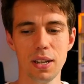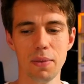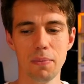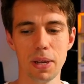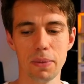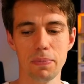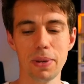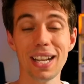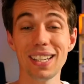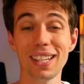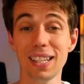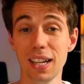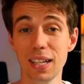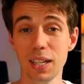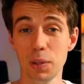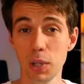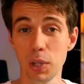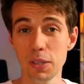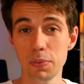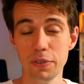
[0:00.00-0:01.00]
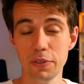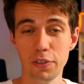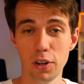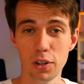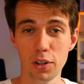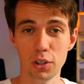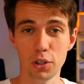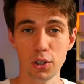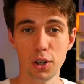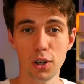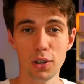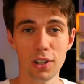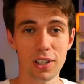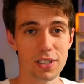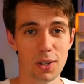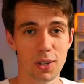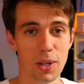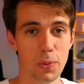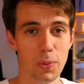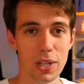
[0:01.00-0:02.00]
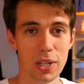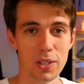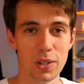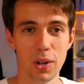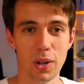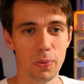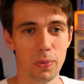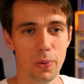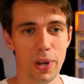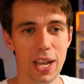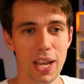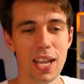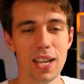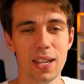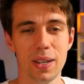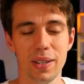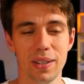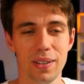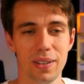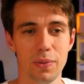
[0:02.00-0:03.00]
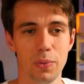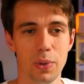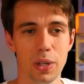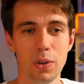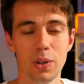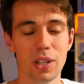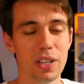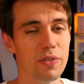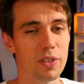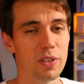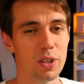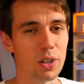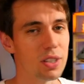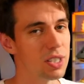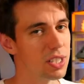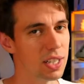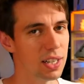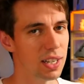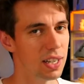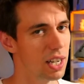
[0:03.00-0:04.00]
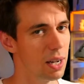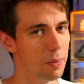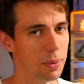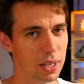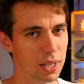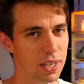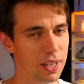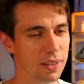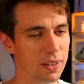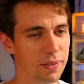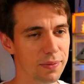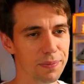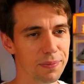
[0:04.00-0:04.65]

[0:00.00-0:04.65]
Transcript: But back then it was before Corona, so there was no way we could even consider coming here.